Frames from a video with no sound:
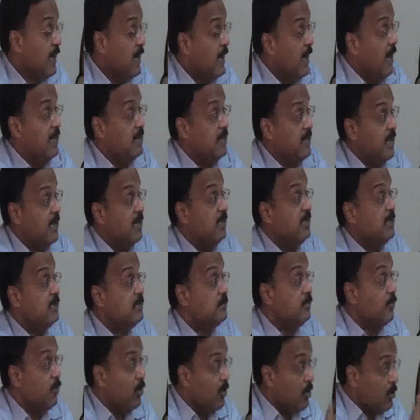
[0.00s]
And then it is
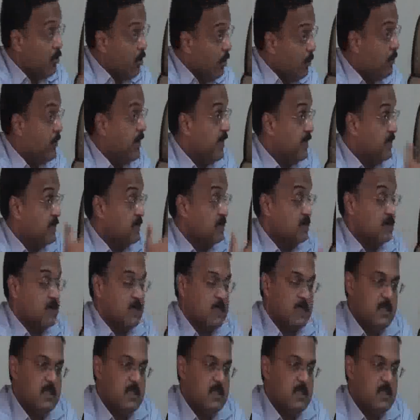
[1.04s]
more complex